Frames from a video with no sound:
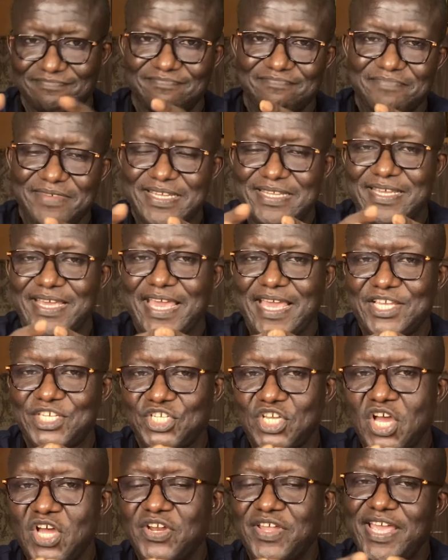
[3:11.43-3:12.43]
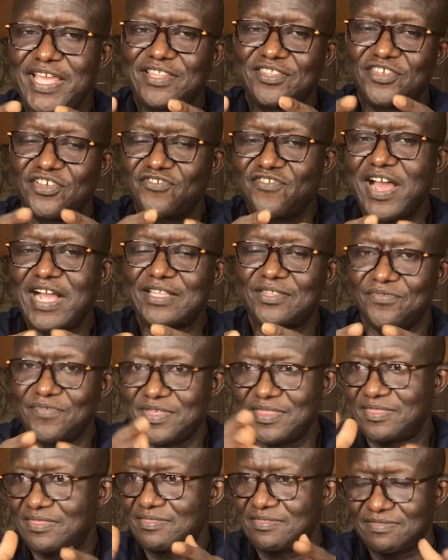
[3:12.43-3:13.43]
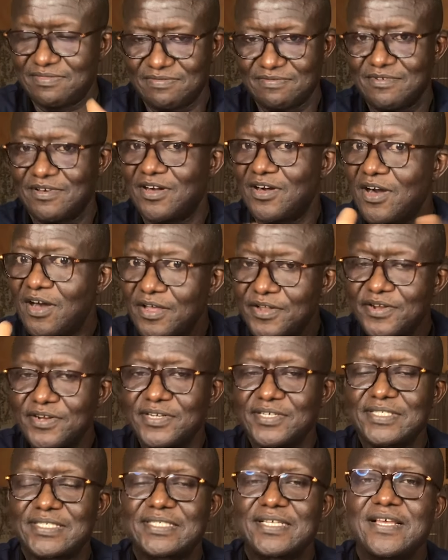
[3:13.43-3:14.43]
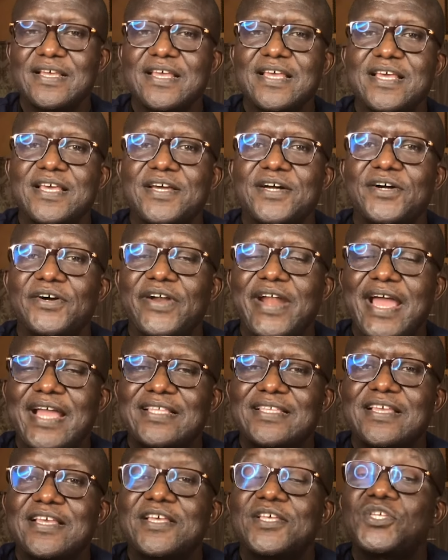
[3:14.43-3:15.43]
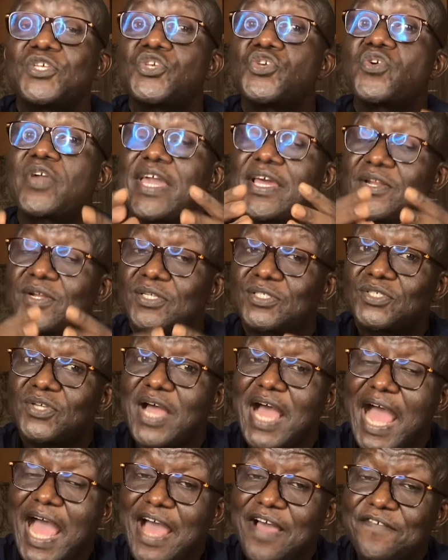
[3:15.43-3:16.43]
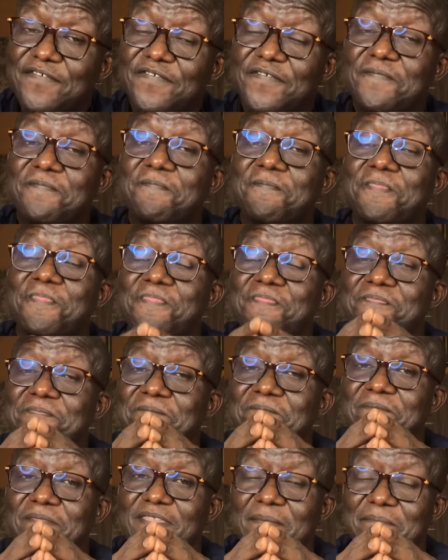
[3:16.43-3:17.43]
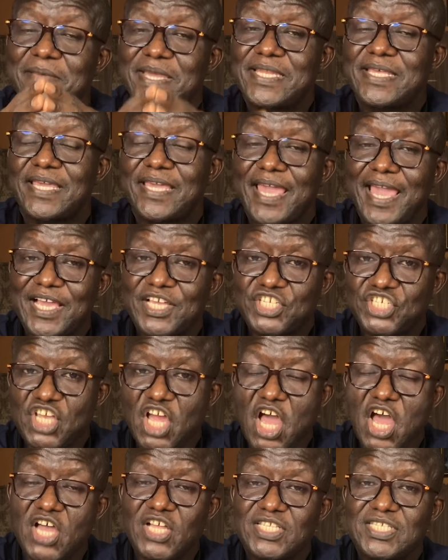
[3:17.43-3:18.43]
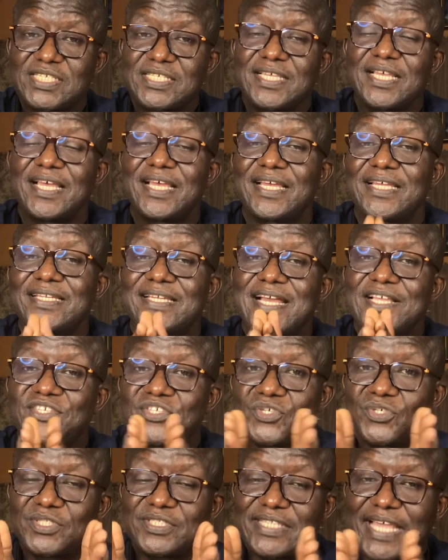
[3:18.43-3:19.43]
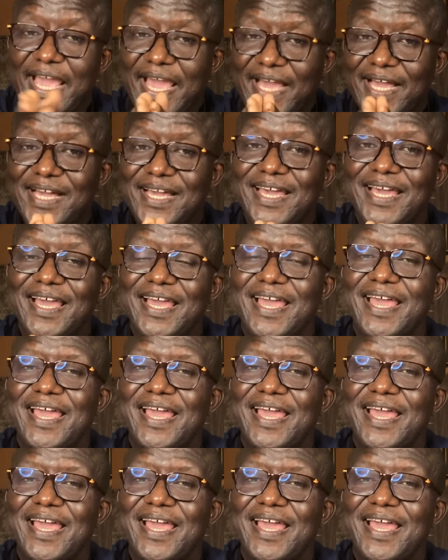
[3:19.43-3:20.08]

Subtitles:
medication interact with others, all right? You can also have medications that you take